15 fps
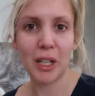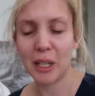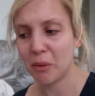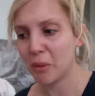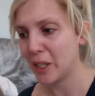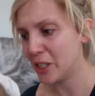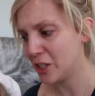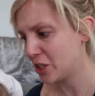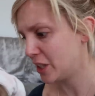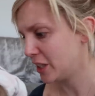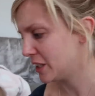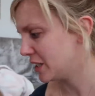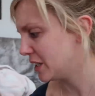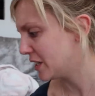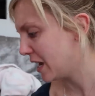really
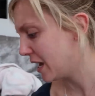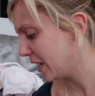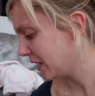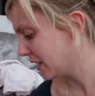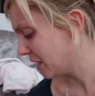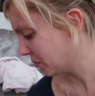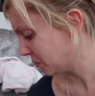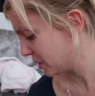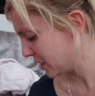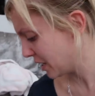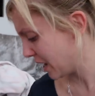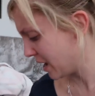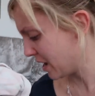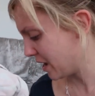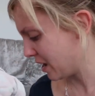whingy today and
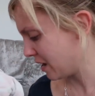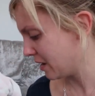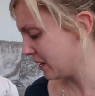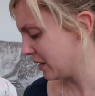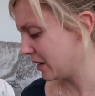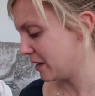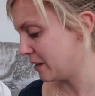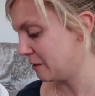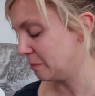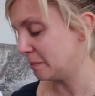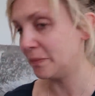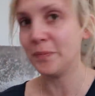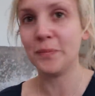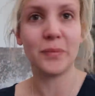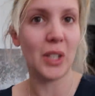upset.
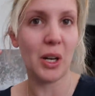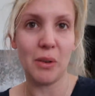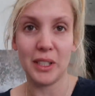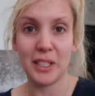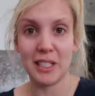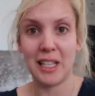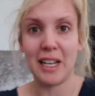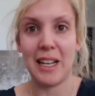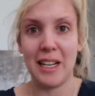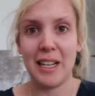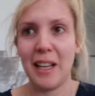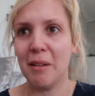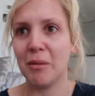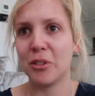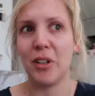Oh, it's silly, isn't
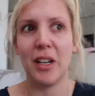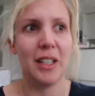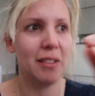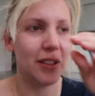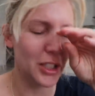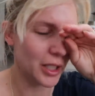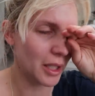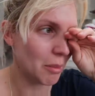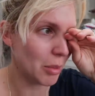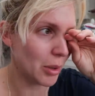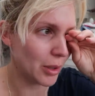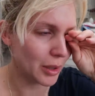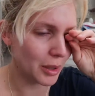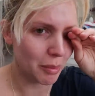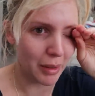it? I'm crying over chicken
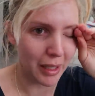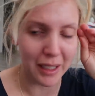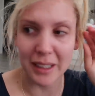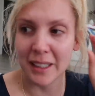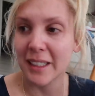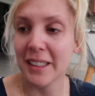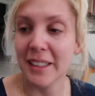pox, but